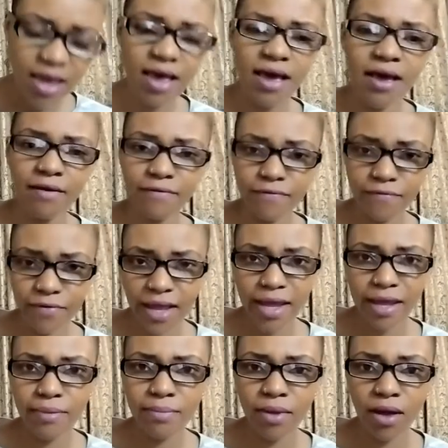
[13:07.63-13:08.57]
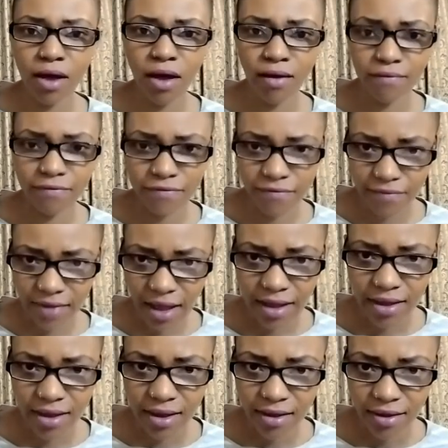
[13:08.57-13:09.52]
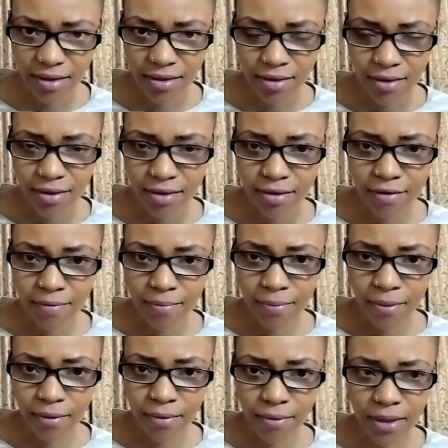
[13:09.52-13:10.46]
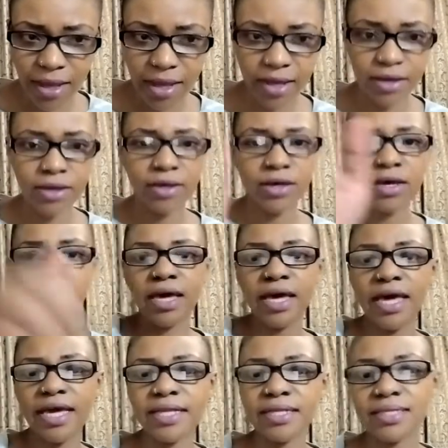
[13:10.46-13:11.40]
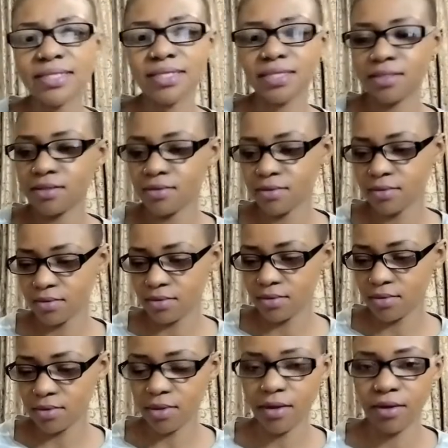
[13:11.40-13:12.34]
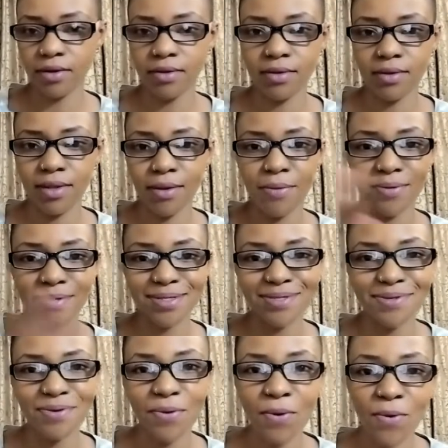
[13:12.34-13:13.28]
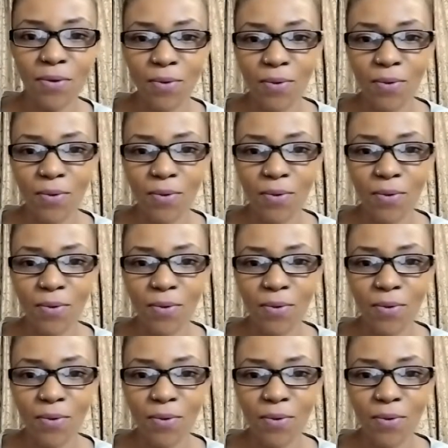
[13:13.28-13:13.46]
a flame of fire. Okay, hence, sorry, that was you.